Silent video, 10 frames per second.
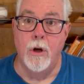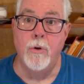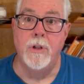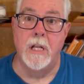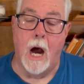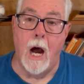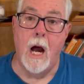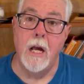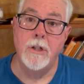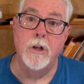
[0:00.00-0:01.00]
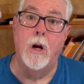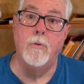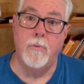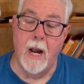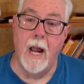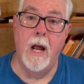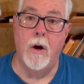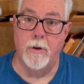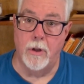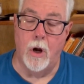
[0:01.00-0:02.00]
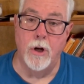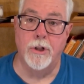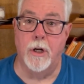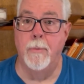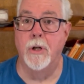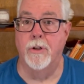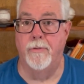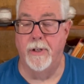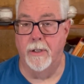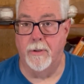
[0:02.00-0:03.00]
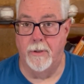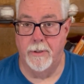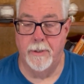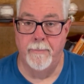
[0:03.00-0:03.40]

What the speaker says: who dodge around large commercial vehicles.